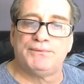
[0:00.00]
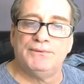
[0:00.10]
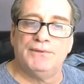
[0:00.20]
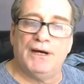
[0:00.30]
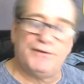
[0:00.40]

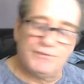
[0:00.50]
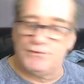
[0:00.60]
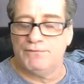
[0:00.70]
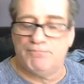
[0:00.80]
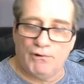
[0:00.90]

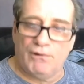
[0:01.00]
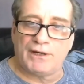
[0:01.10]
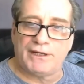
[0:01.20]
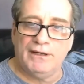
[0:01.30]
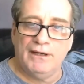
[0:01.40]
to the
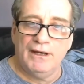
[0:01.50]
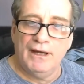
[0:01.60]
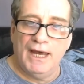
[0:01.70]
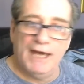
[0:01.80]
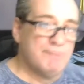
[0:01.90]
book
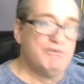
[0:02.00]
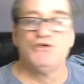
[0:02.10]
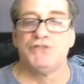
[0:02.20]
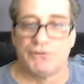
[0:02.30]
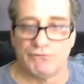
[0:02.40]
in a
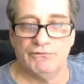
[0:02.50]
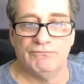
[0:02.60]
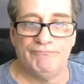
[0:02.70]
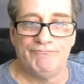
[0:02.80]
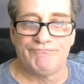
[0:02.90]
music group,
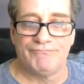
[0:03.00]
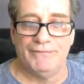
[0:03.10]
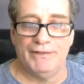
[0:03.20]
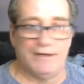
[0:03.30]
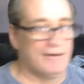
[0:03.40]

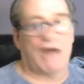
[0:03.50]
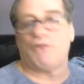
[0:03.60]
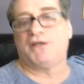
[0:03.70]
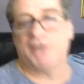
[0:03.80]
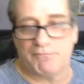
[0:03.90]
and they're not
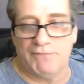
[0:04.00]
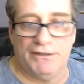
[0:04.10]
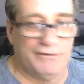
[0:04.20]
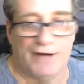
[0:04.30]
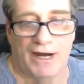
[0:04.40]
going to kick me.
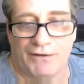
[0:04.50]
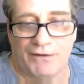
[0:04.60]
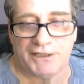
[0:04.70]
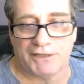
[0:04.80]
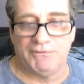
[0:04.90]
They're not going
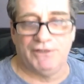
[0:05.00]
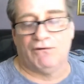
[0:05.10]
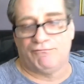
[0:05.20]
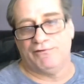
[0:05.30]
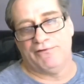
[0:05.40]
to kick me
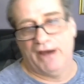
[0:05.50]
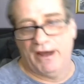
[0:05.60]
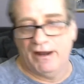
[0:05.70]
off for that.